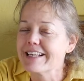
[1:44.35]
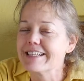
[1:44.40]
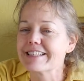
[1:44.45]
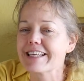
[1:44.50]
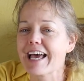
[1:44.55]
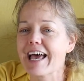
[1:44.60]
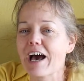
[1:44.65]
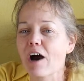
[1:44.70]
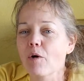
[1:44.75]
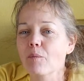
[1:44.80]

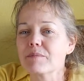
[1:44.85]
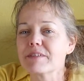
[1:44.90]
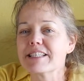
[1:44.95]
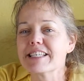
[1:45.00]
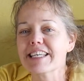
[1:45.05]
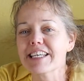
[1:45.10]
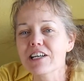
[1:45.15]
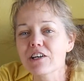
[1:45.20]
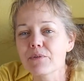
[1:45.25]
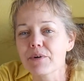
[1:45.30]
to help
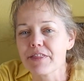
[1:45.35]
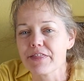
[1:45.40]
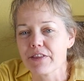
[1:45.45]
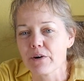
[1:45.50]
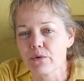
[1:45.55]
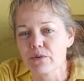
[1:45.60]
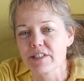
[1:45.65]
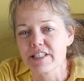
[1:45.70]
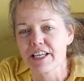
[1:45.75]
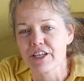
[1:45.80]
deal with
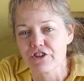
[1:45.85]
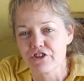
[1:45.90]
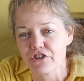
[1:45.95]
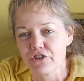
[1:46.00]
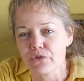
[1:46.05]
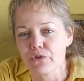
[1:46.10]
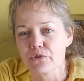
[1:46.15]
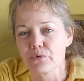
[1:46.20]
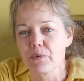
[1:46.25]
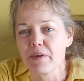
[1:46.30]
those
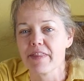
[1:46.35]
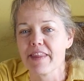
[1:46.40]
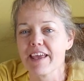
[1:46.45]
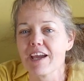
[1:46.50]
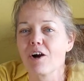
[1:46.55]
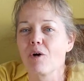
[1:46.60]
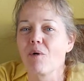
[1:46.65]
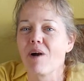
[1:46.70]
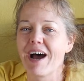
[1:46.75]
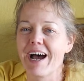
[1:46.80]
issues when they
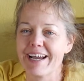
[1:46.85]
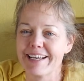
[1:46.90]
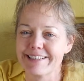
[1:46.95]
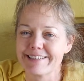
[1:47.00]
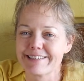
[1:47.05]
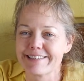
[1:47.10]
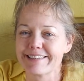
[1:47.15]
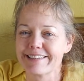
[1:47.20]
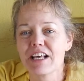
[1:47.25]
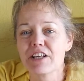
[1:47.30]

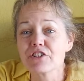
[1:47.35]
arise.